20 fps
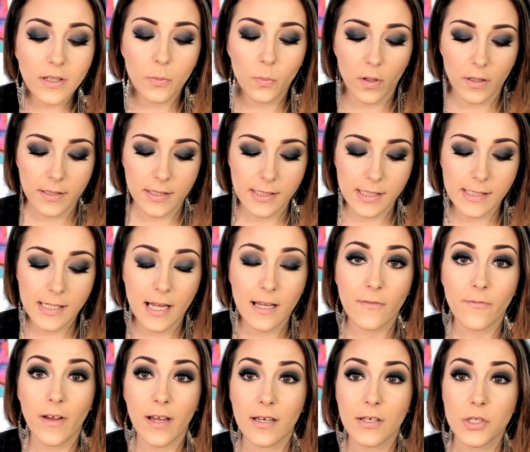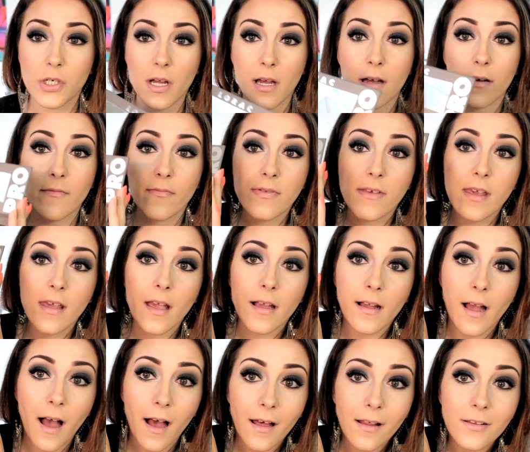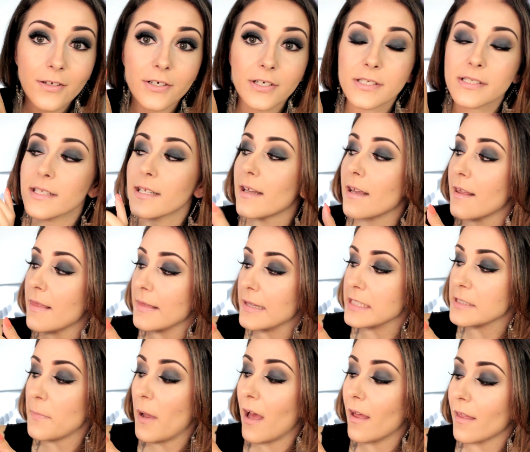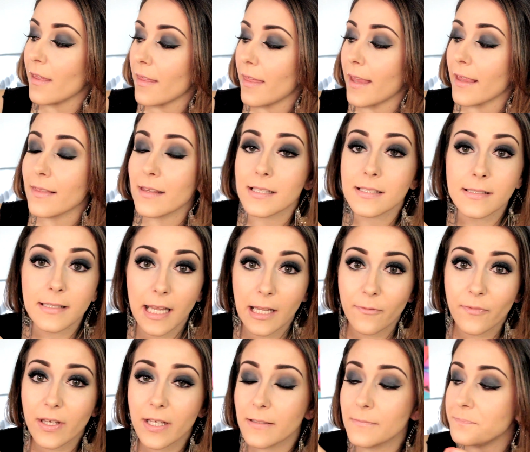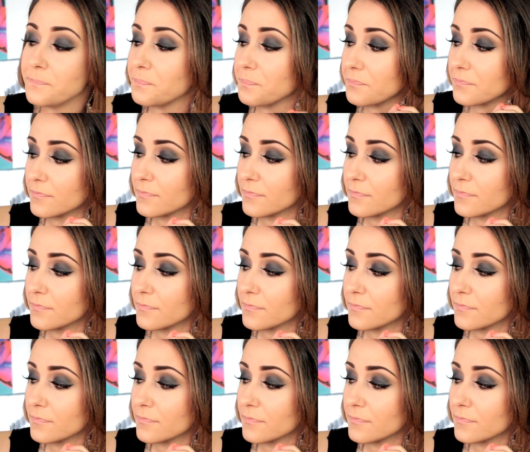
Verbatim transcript: wanted to take advantage of the colors in this palette, like this navy,